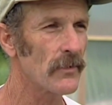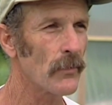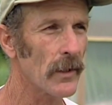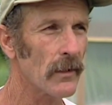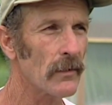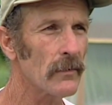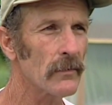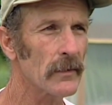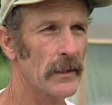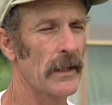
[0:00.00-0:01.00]
do
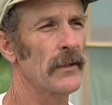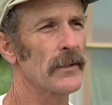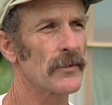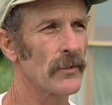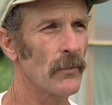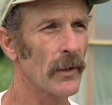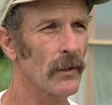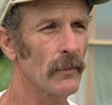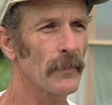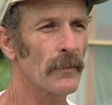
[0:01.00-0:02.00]
well, carrots do
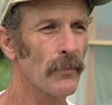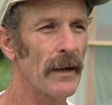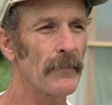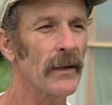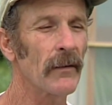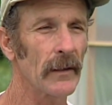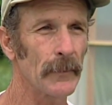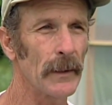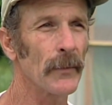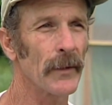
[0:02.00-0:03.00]
well, but primarily
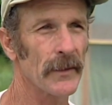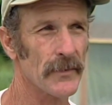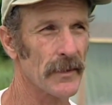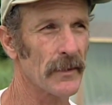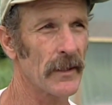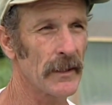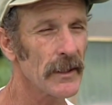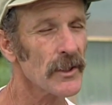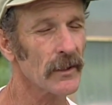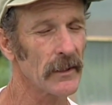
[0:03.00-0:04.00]
we were interested
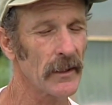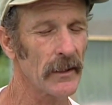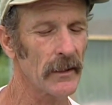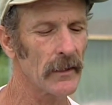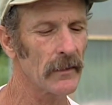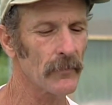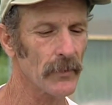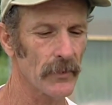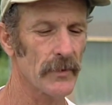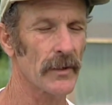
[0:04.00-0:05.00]
initially in
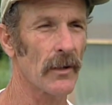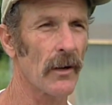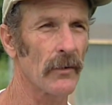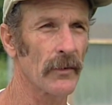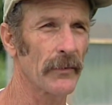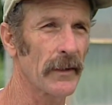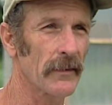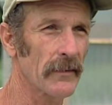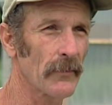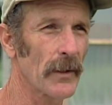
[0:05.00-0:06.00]
producing all the
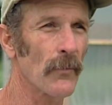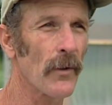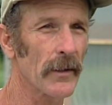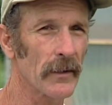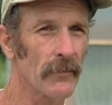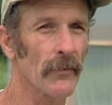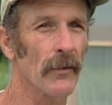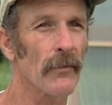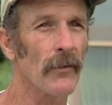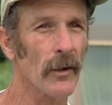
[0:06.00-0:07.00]
greens that we wanted
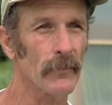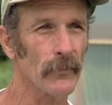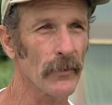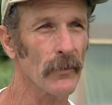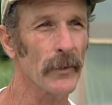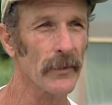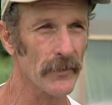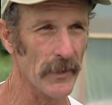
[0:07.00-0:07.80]
for the farm for the winter